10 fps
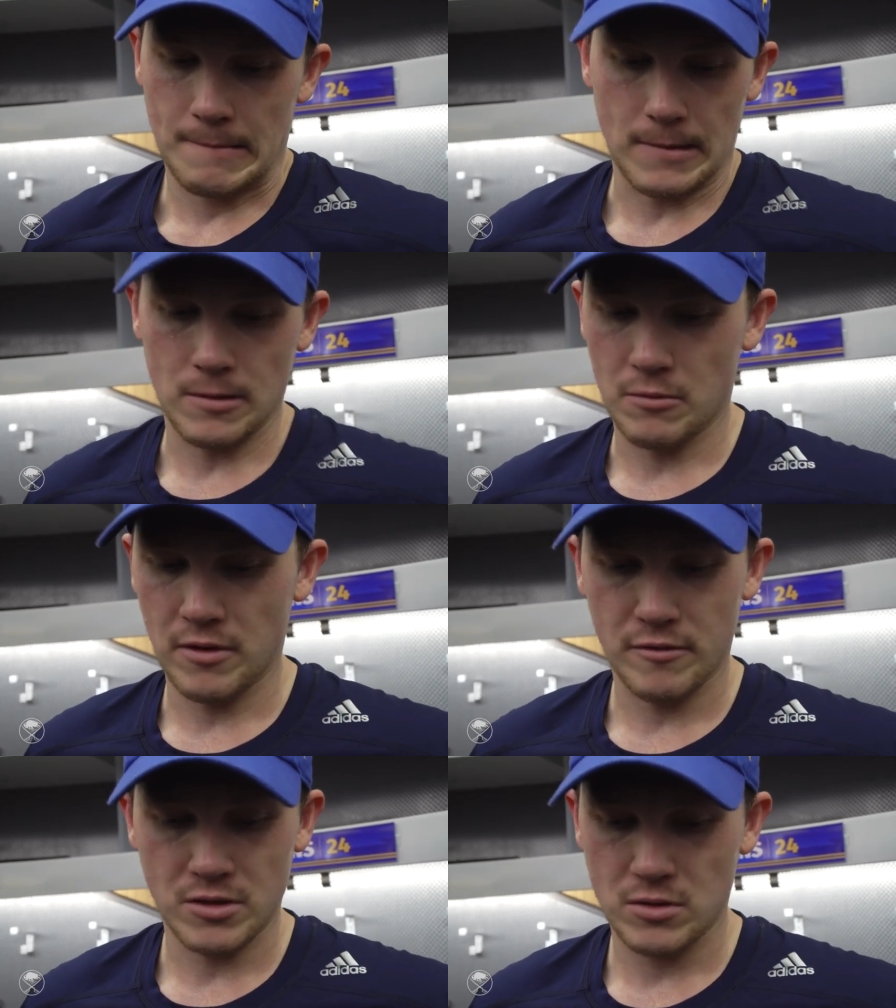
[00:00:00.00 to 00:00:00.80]
I don't know
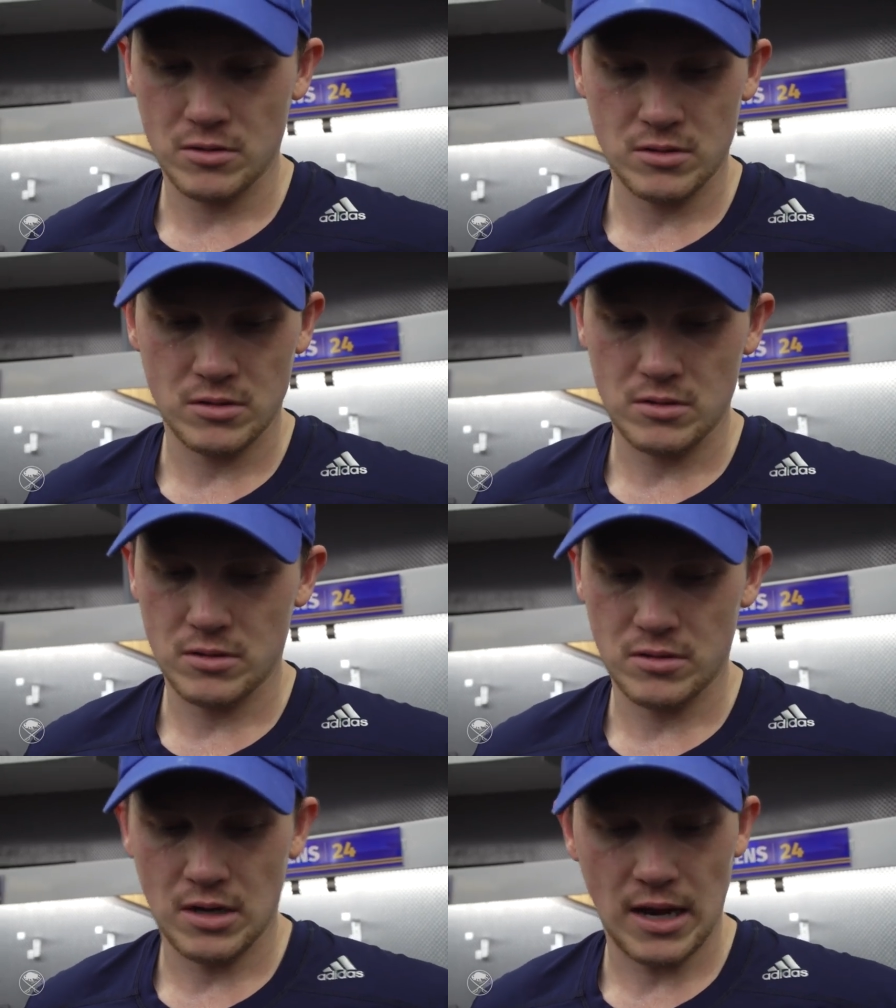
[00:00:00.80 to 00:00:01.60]
whatever
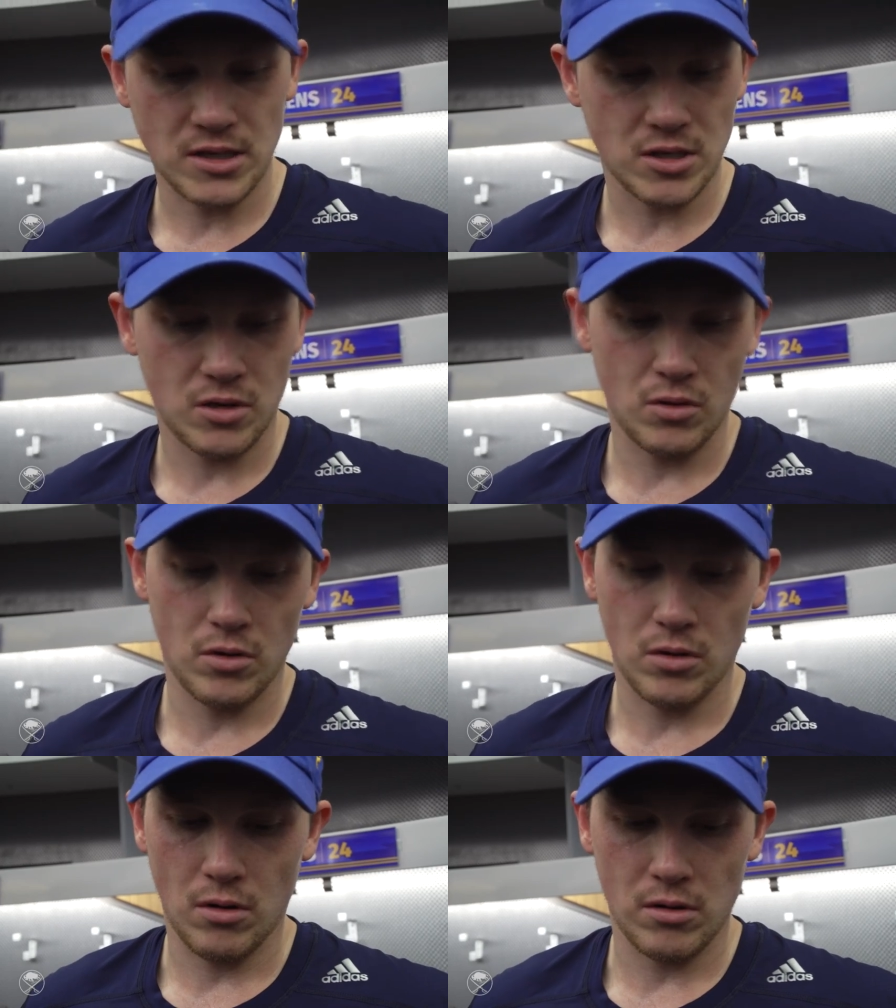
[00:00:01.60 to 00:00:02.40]
didn't
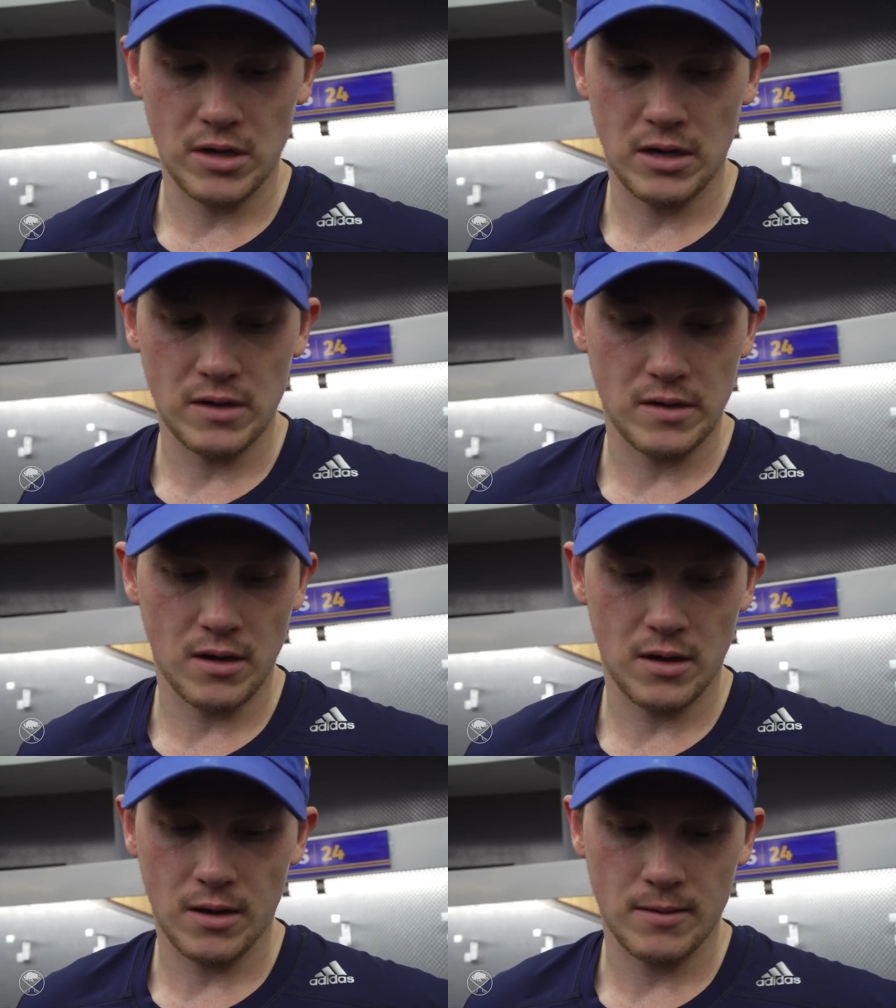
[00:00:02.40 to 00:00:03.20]
execute or, or didn't.
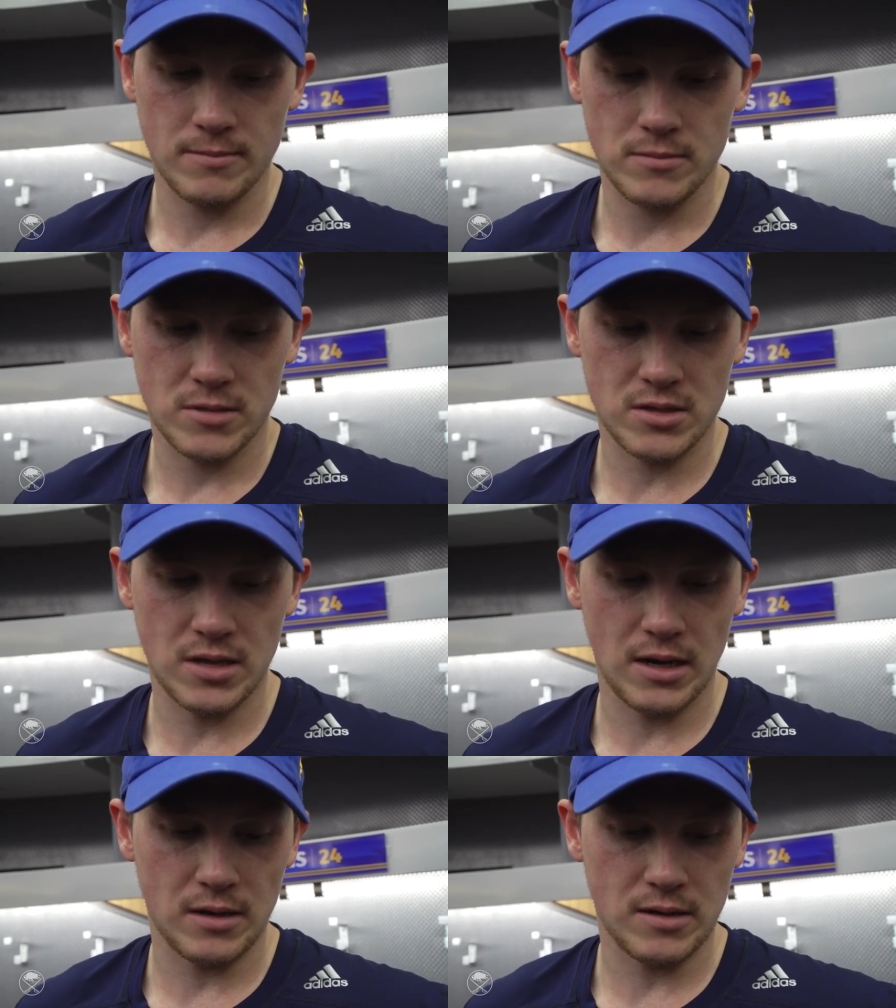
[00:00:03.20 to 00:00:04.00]
Uh, just
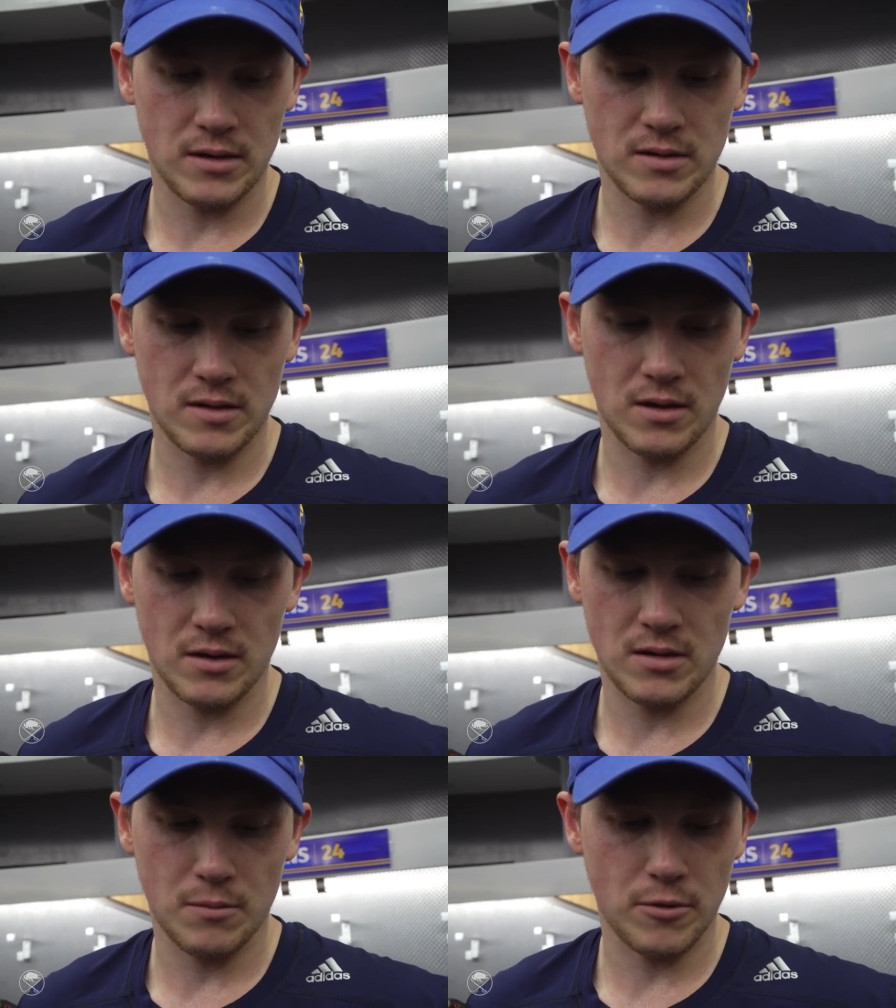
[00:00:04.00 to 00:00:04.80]
didn't didn't
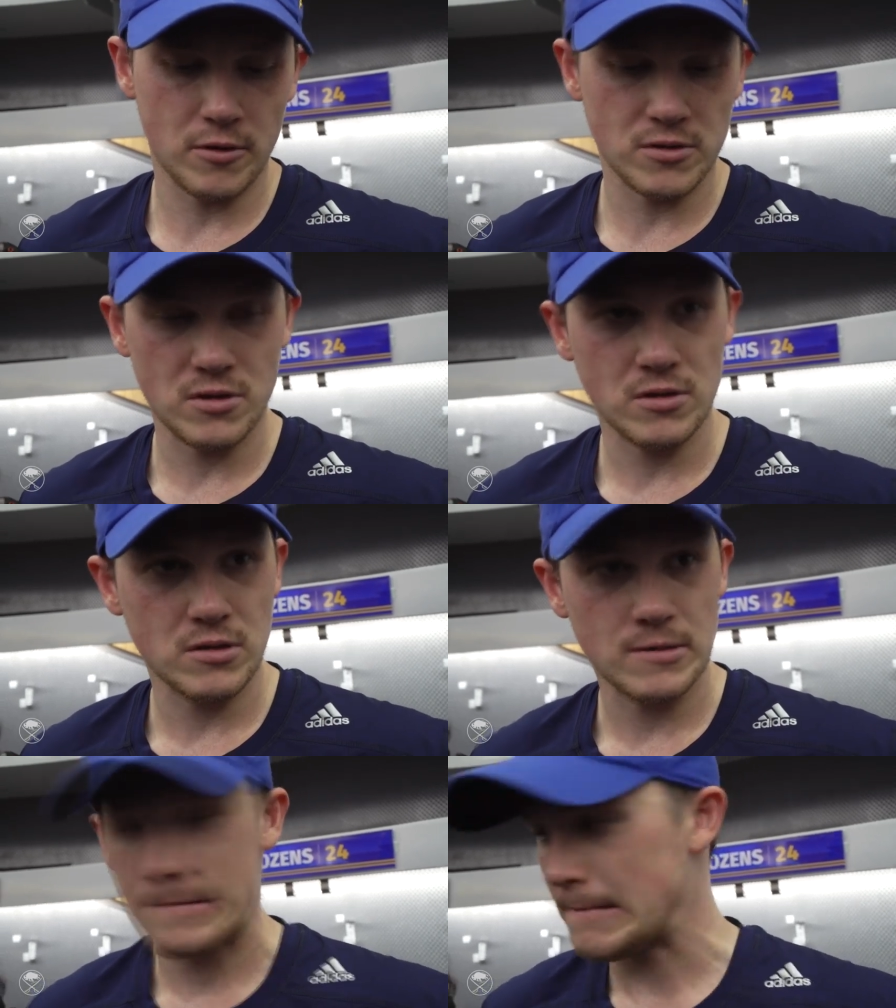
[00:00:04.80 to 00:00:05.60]
uh, didn't produce.
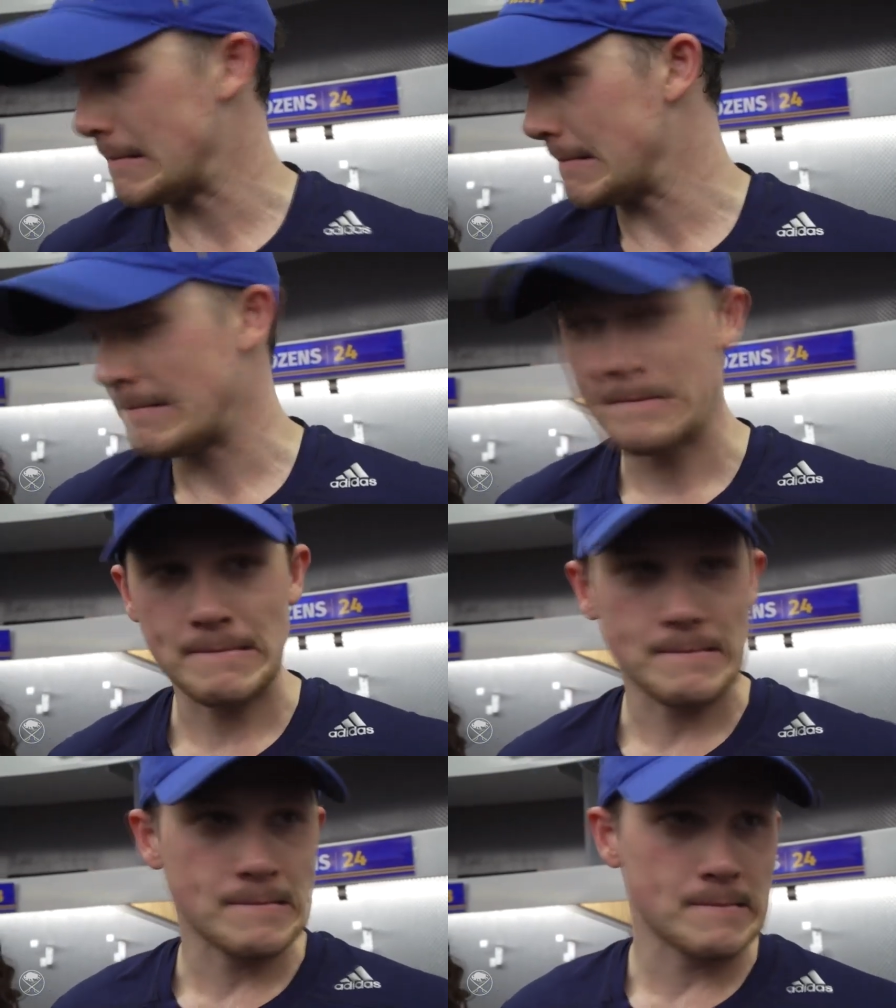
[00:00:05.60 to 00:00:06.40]
What's the
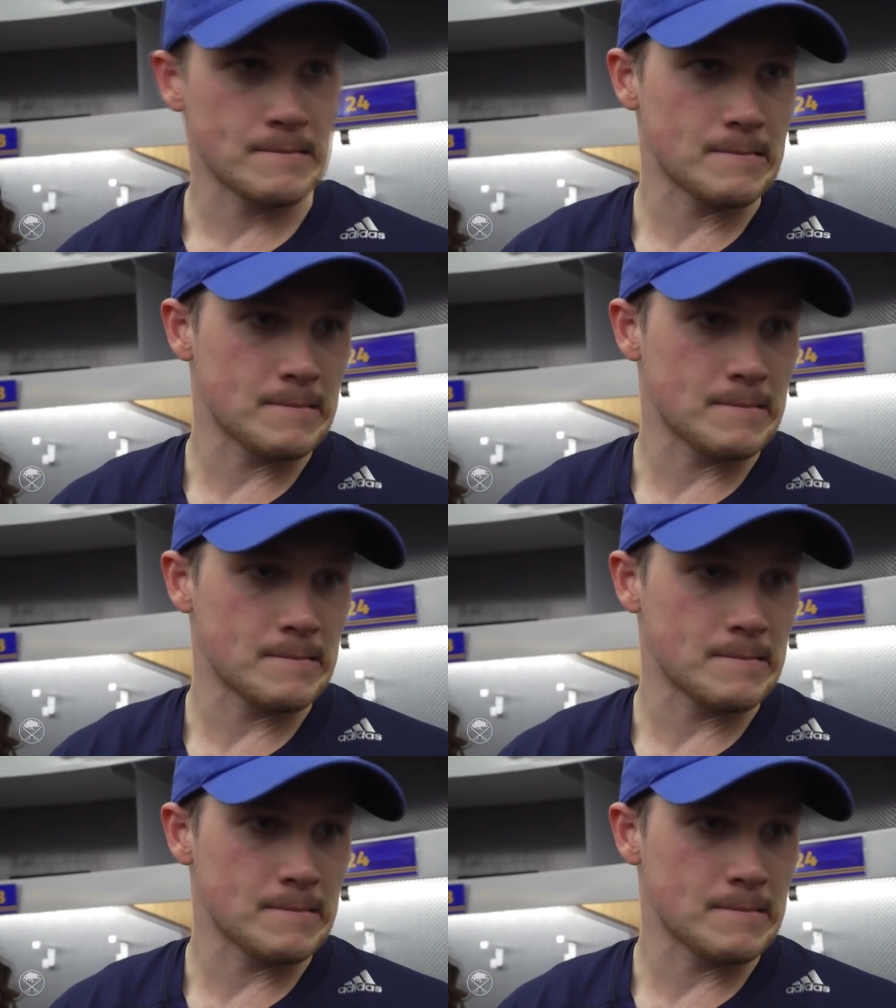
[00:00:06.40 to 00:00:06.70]
opportunity with- An